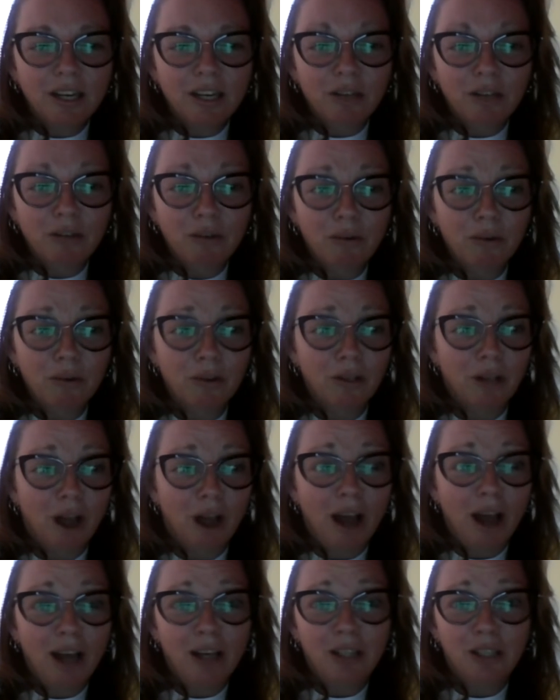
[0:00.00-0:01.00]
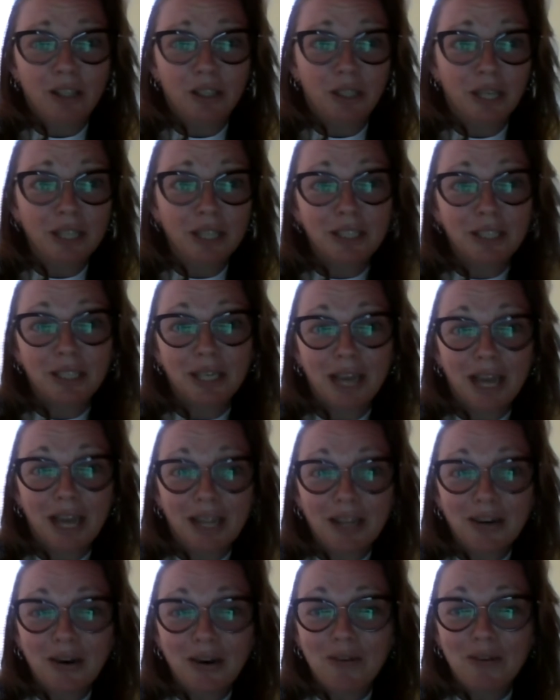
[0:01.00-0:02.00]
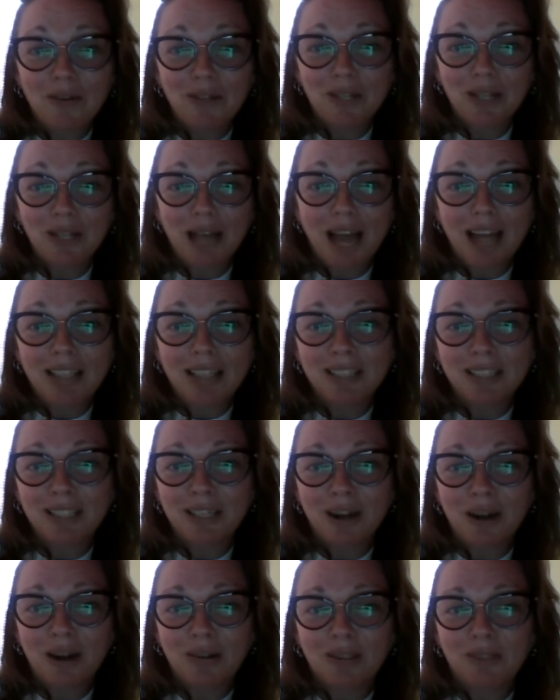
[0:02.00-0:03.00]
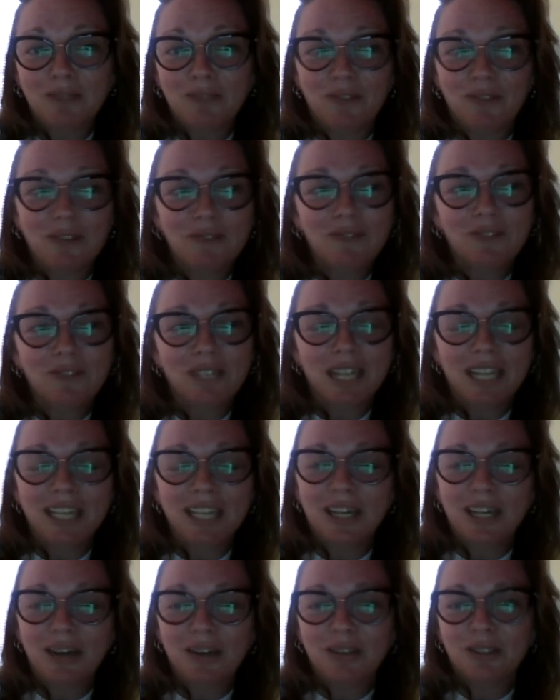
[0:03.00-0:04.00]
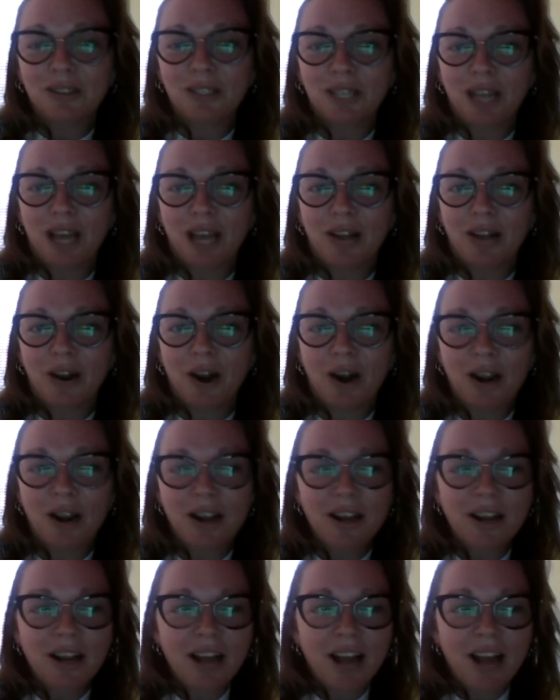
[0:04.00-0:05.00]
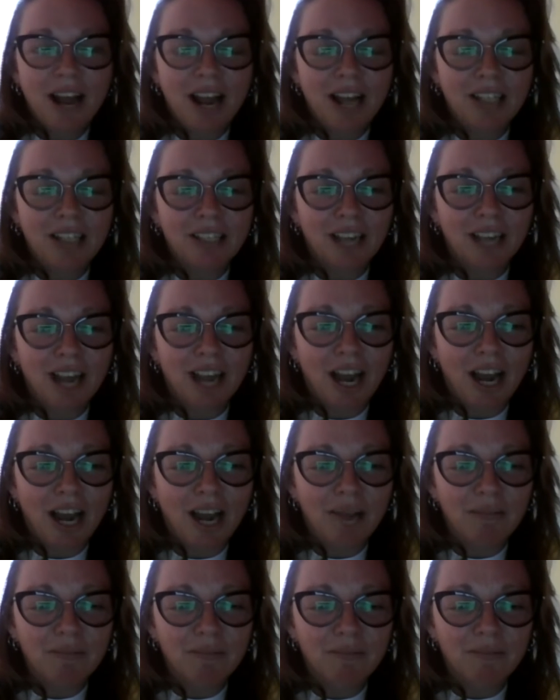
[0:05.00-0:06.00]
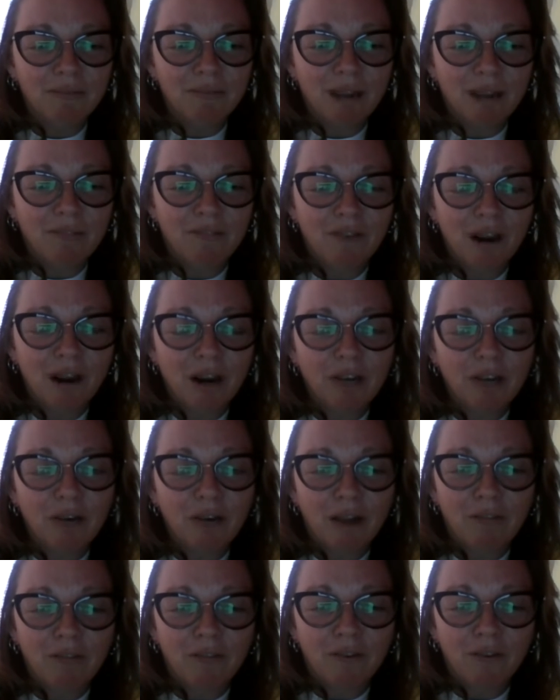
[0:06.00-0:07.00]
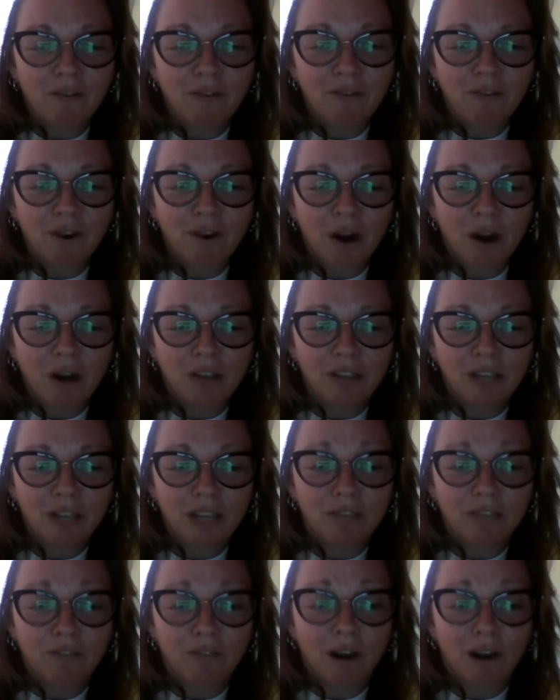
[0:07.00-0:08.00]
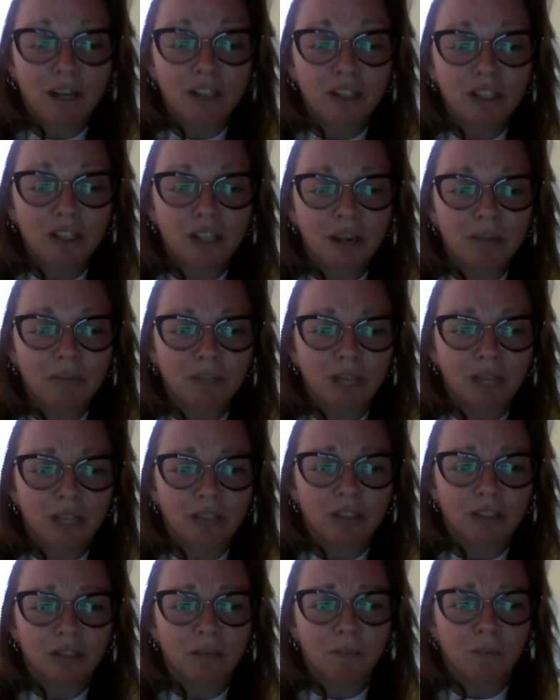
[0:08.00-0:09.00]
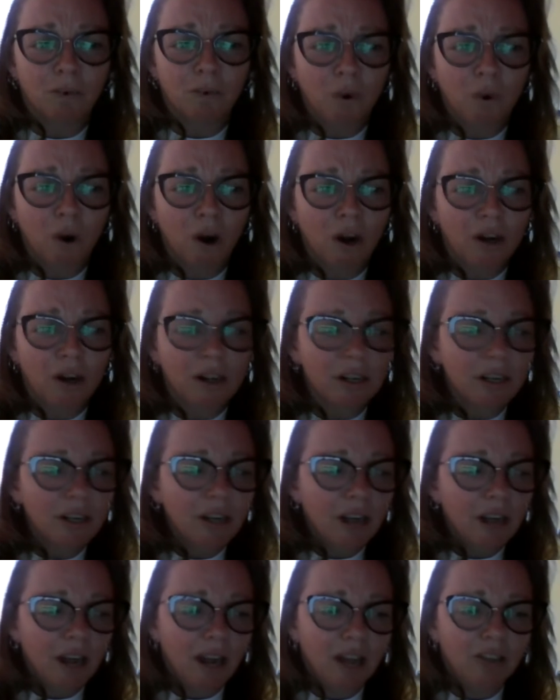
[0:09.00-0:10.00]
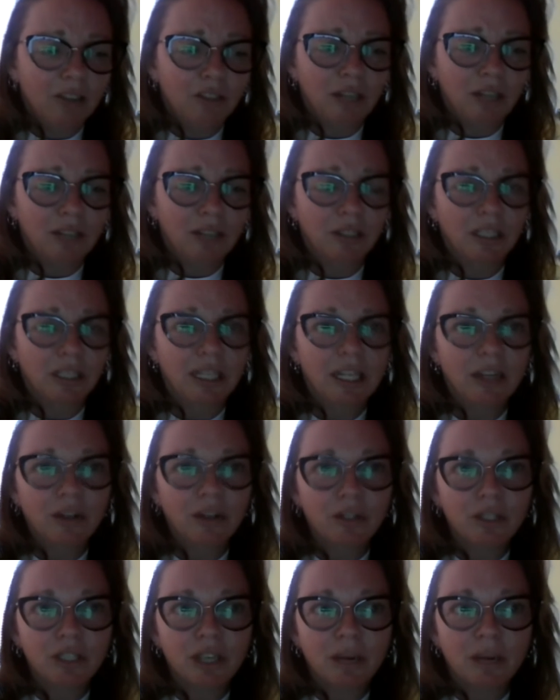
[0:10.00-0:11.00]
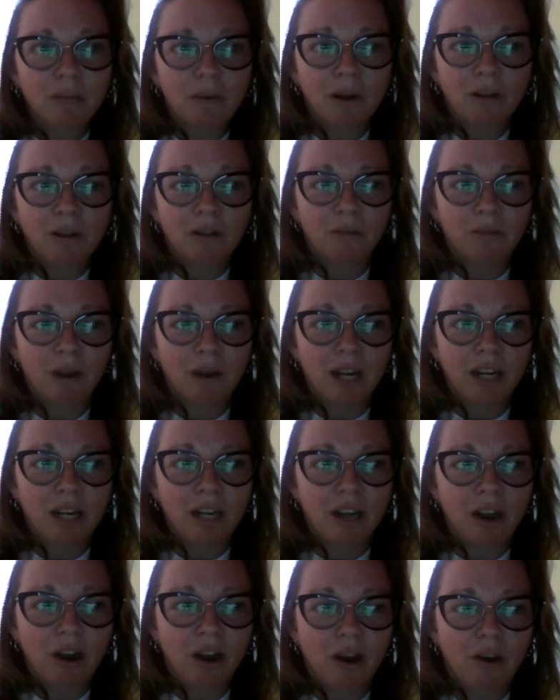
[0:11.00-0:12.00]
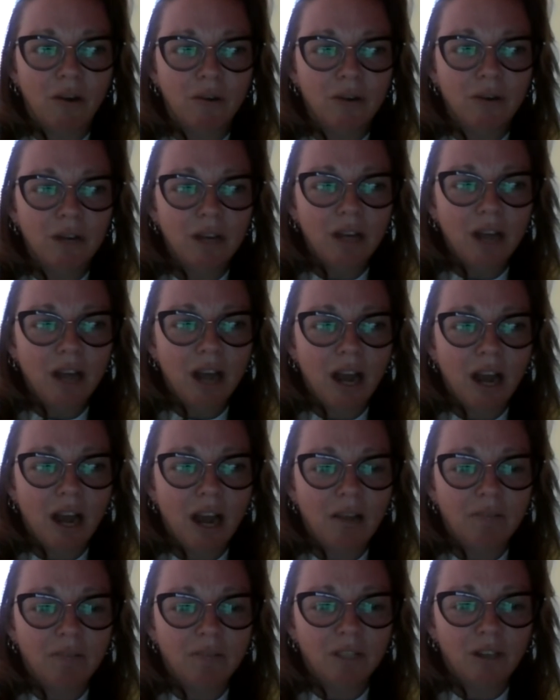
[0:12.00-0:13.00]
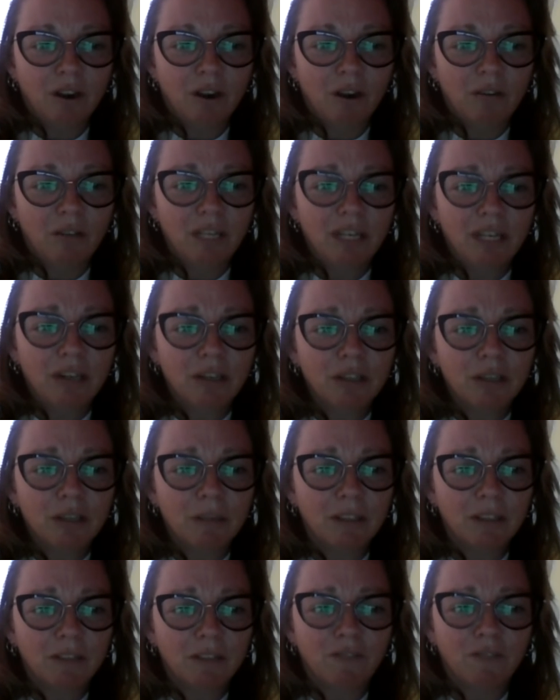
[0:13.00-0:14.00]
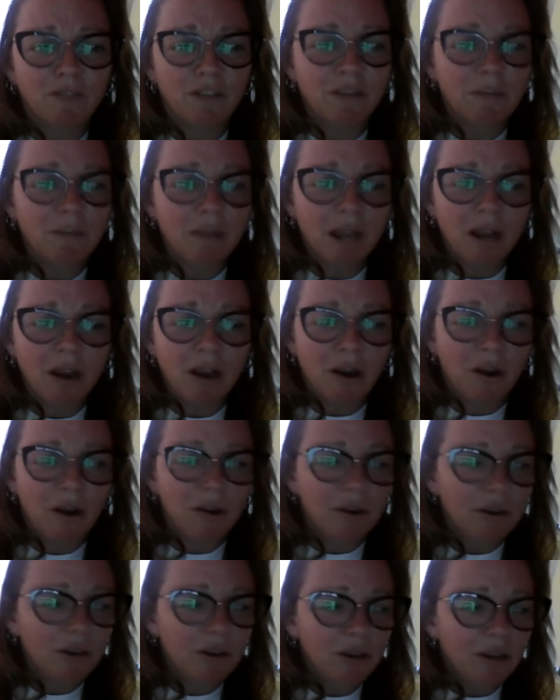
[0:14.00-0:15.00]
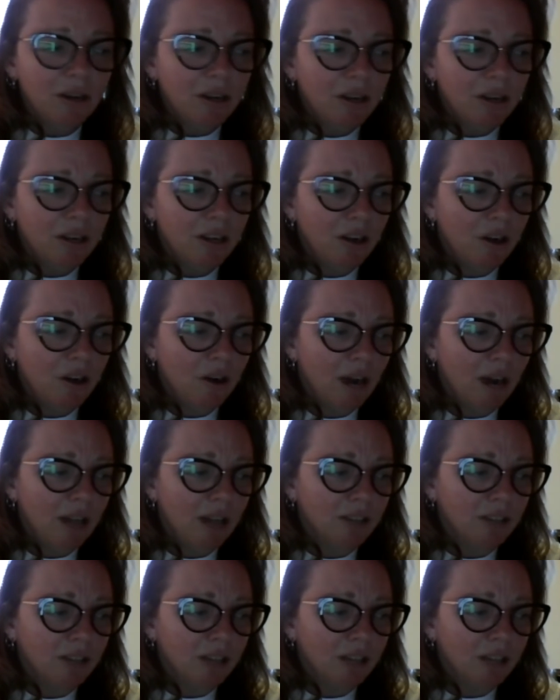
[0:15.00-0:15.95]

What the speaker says: through a lot of shit together over the last, 15 years together, and I'm very grateful for Jen's friendship, Jen's support, Jen's leadership on the radio. Leadership as a female, as